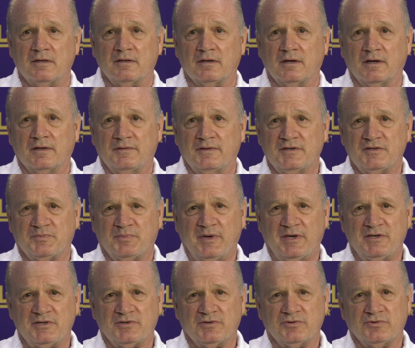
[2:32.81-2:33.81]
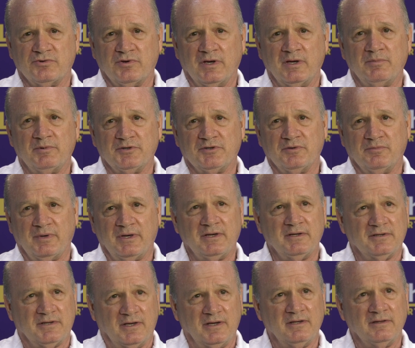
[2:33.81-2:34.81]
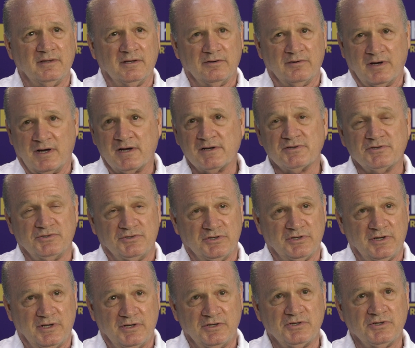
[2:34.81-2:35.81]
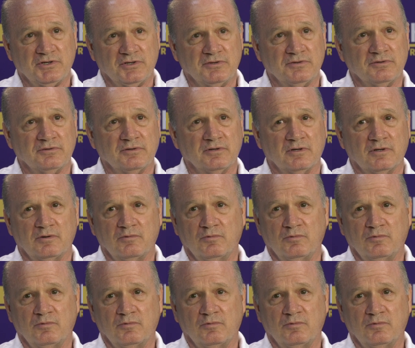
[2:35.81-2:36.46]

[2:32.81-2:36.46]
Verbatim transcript: Uh, these patients are able to maintain their oxygenation